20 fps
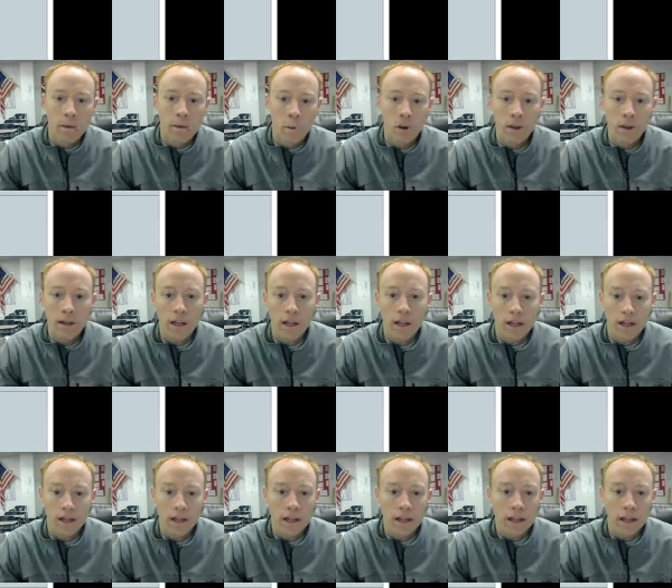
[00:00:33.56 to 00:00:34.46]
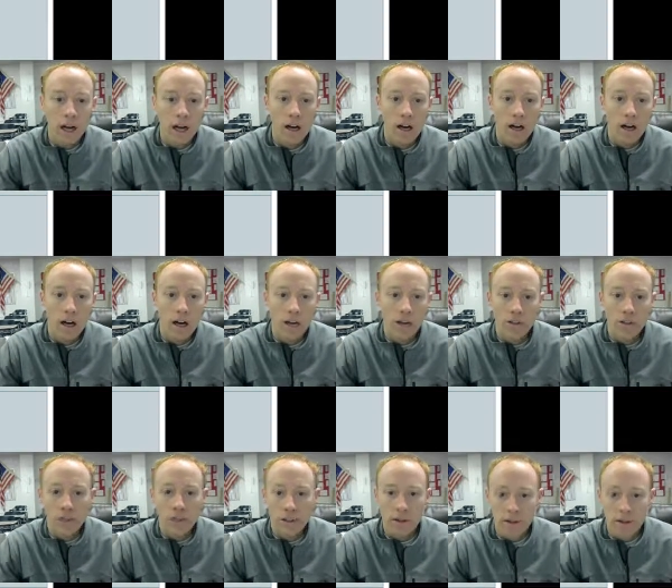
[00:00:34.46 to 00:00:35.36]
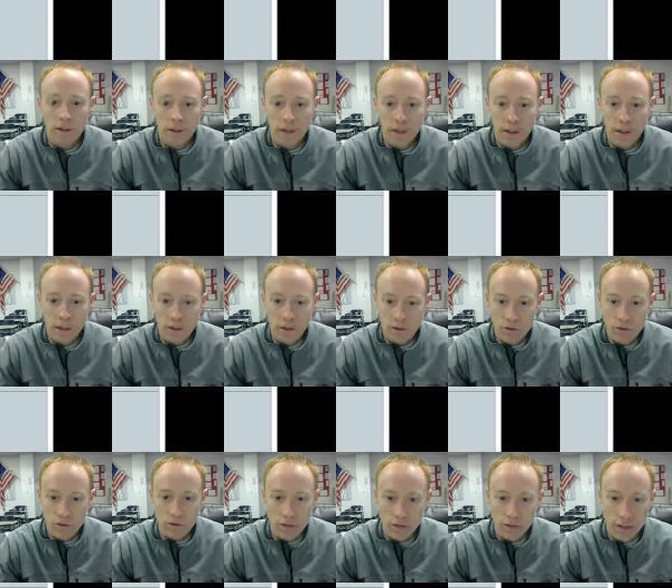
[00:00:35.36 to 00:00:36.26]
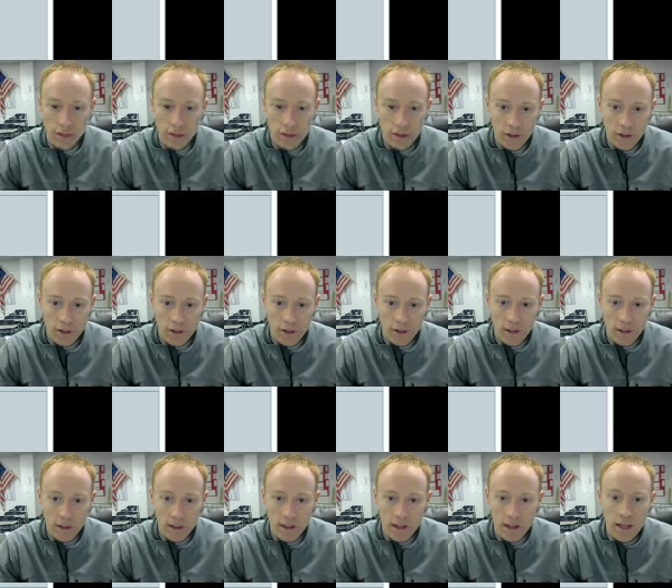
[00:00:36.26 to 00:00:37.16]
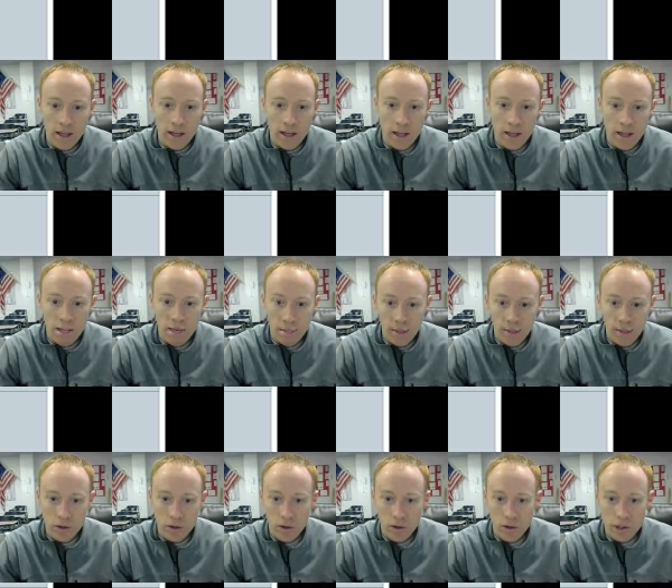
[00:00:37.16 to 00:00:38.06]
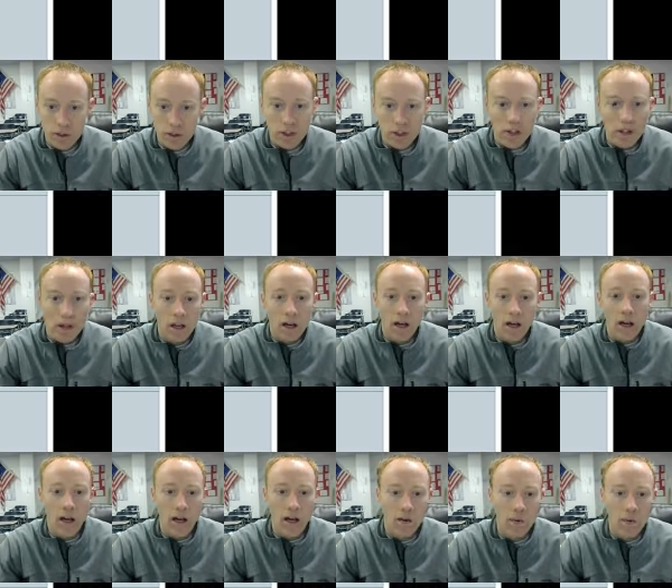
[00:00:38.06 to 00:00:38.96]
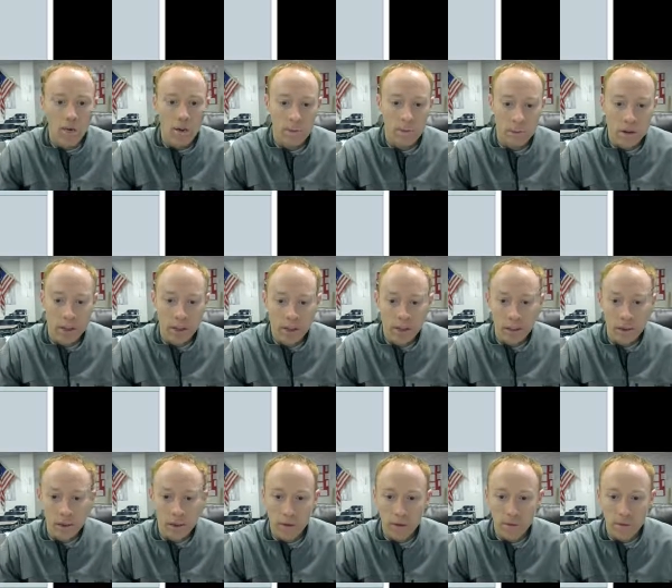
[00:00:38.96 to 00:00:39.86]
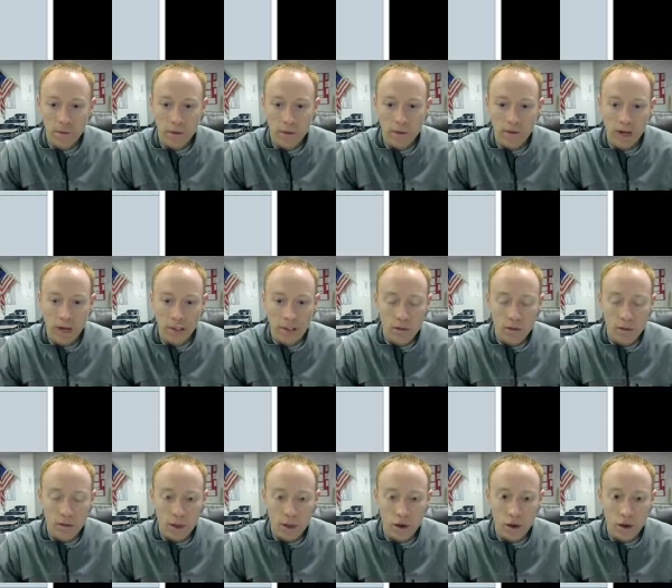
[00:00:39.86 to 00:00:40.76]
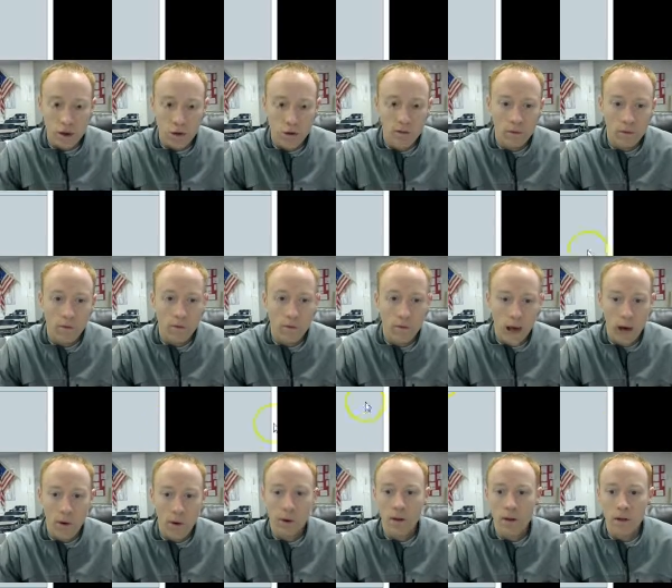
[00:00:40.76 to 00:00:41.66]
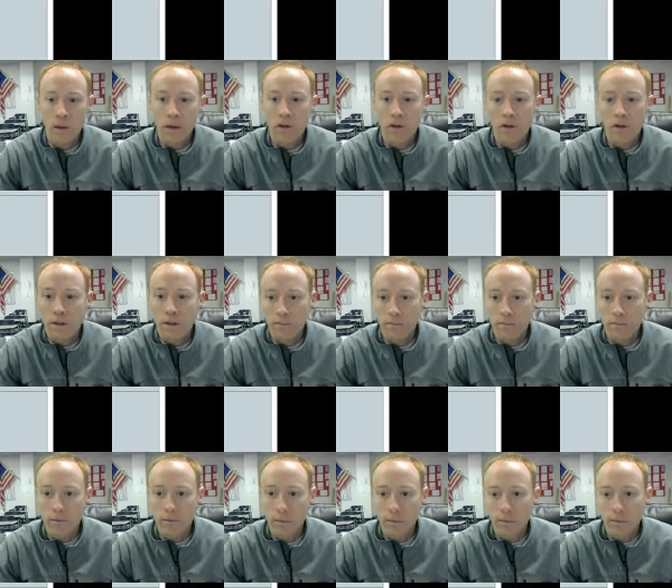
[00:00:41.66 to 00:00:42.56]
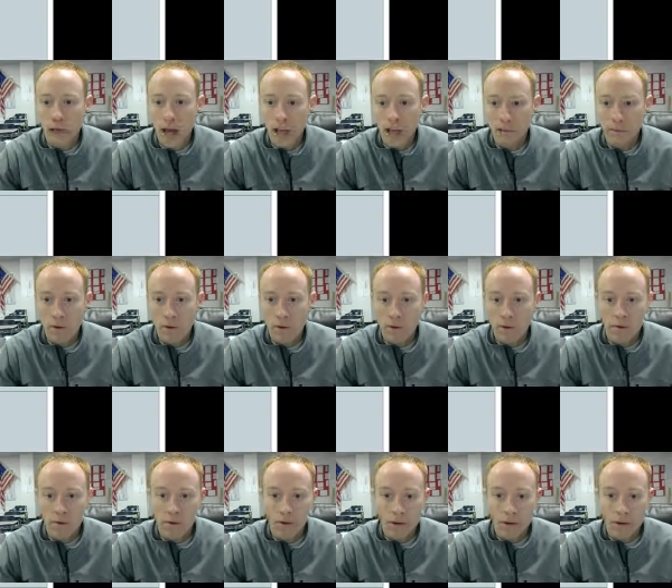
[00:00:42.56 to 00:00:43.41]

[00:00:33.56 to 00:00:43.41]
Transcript: One of the unintended consequences of the Industrial Revolution, as you can see, is pollution, particularly when the factories were coal-powered. The black smoke